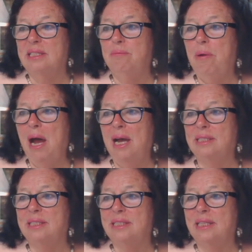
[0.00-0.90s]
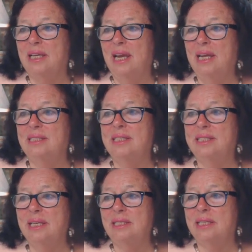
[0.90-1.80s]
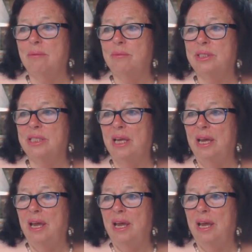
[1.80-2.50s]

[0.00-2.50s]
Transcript: The paths and the systems